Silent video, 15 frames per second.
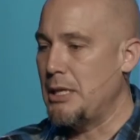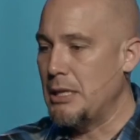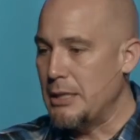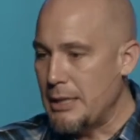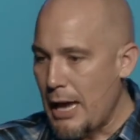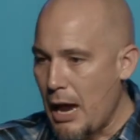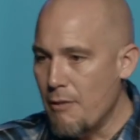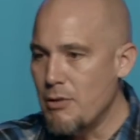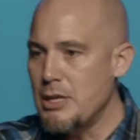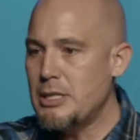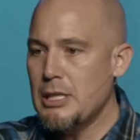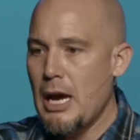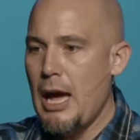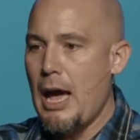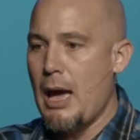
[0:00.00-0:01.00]
And every
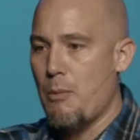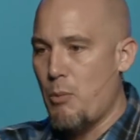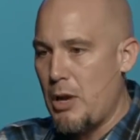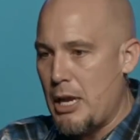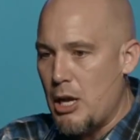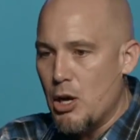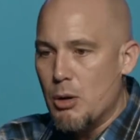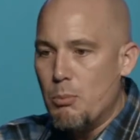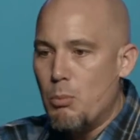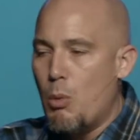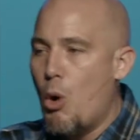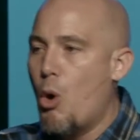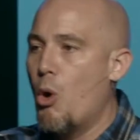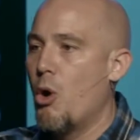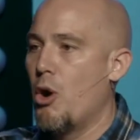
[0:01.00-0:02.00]
time we hear
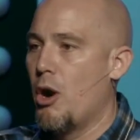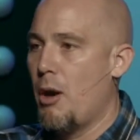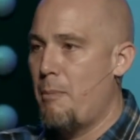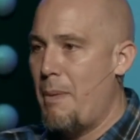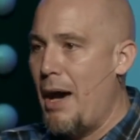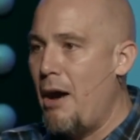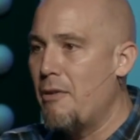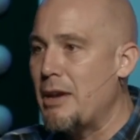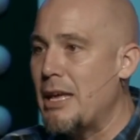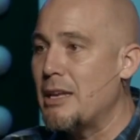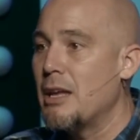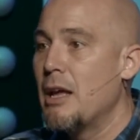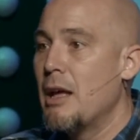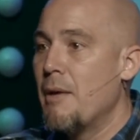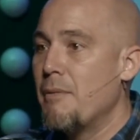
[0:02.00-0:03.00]
more about it,
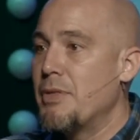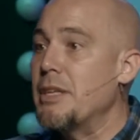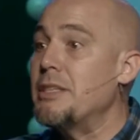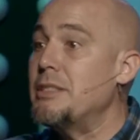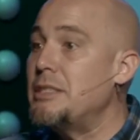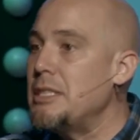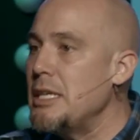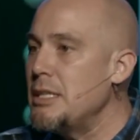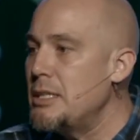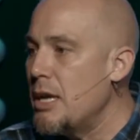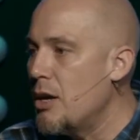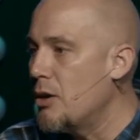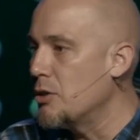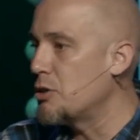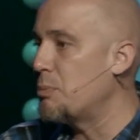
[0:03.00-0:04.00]
the
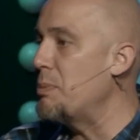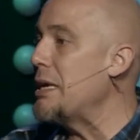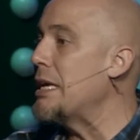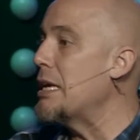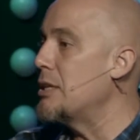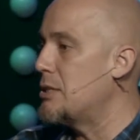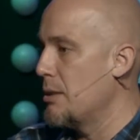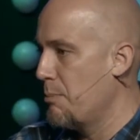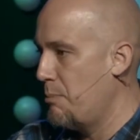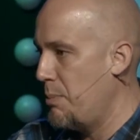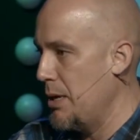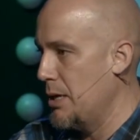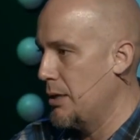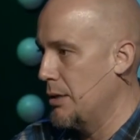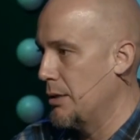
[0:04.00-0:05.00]
details begin to
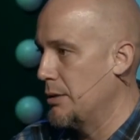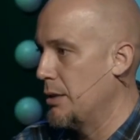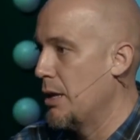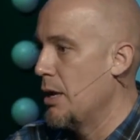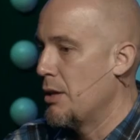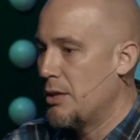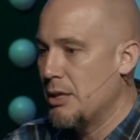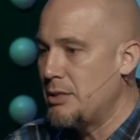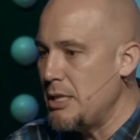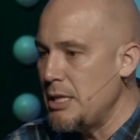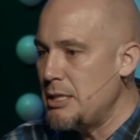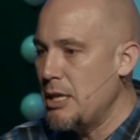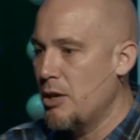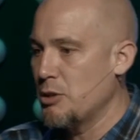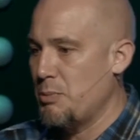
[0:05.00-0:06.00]
build. The
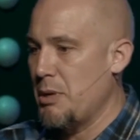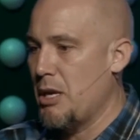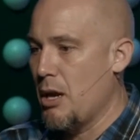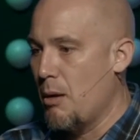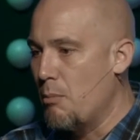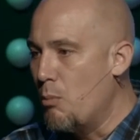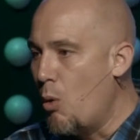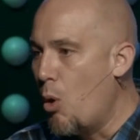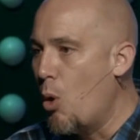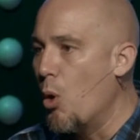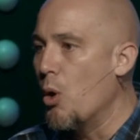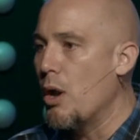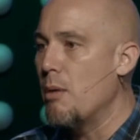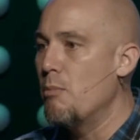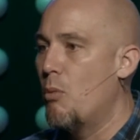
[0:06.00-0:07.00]
details become
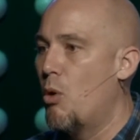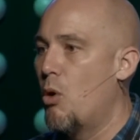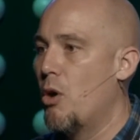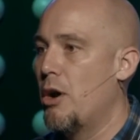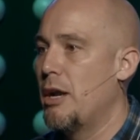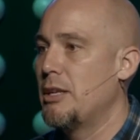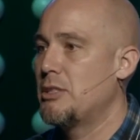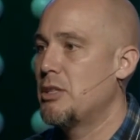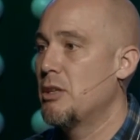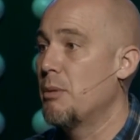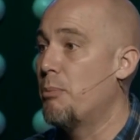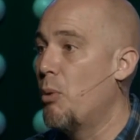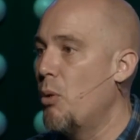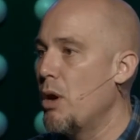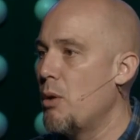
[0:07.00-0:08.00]
more and more, and to the
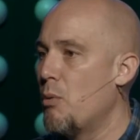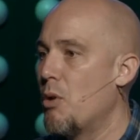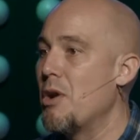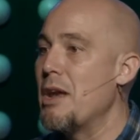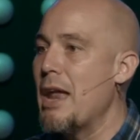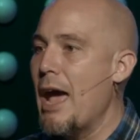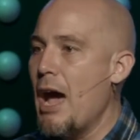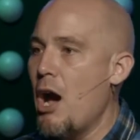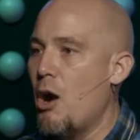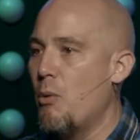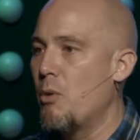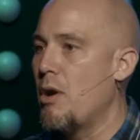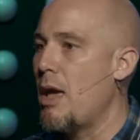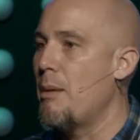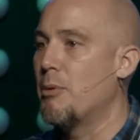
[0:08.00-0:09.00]
point where now
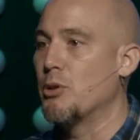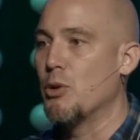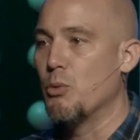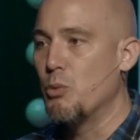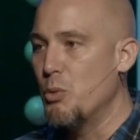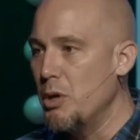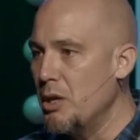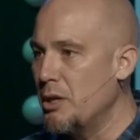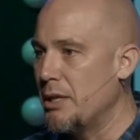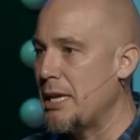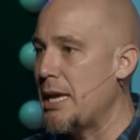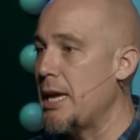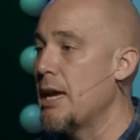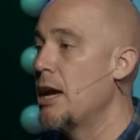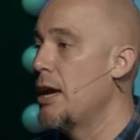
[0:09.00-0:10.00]
we're able to
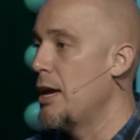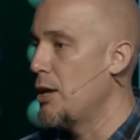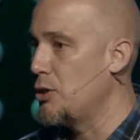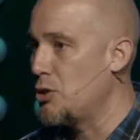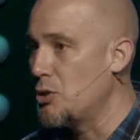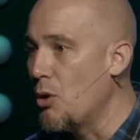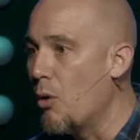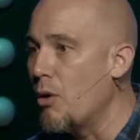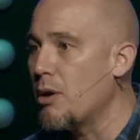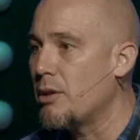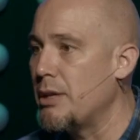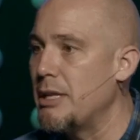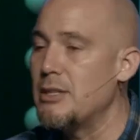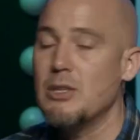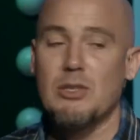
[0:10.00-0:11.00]
really
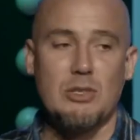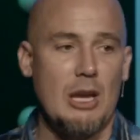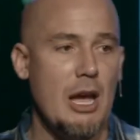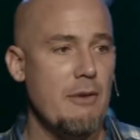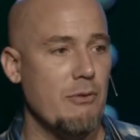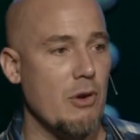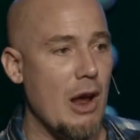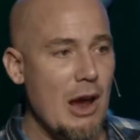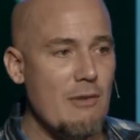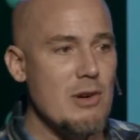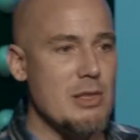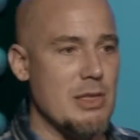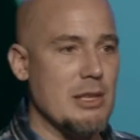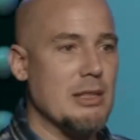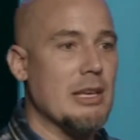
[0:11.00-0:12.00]
historically decipher
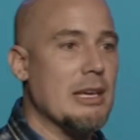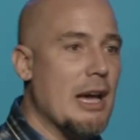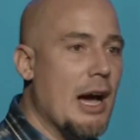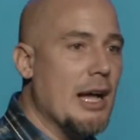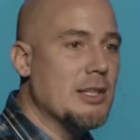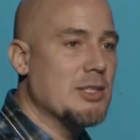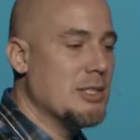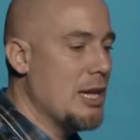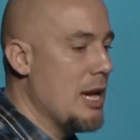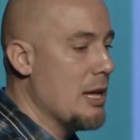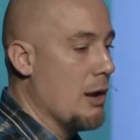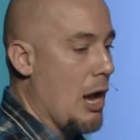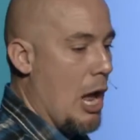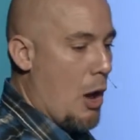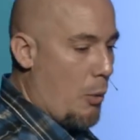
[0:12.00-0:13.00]
everything that God
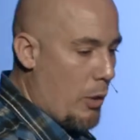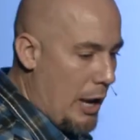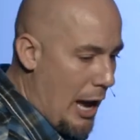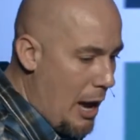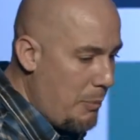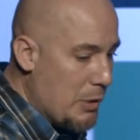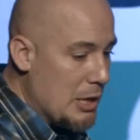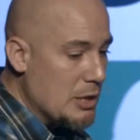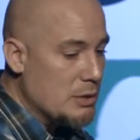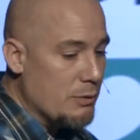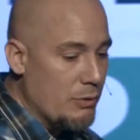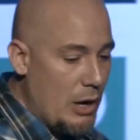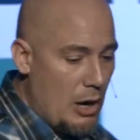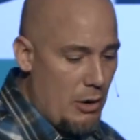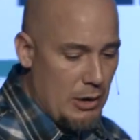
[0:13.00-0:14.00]
said would happen. It's
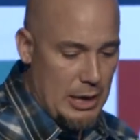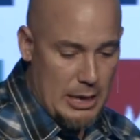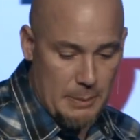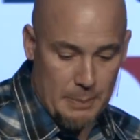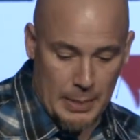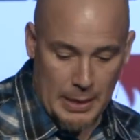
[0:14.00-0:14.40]
very,